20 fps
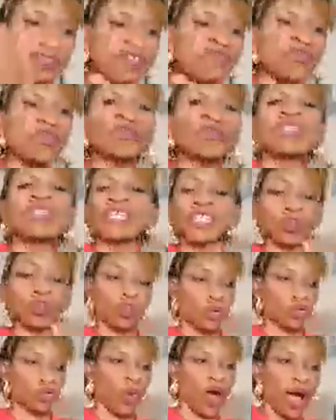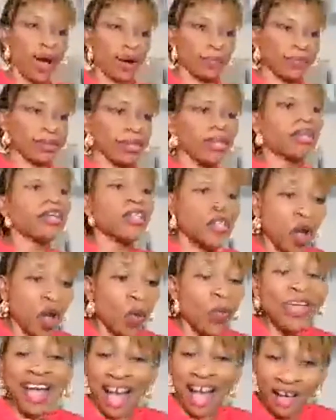reviews and she was wowed.
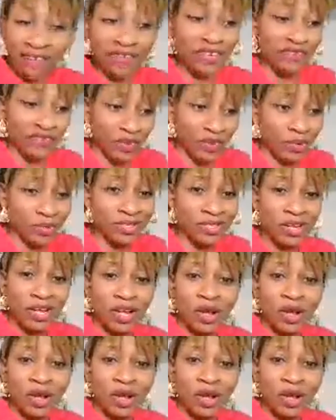So we have reviews.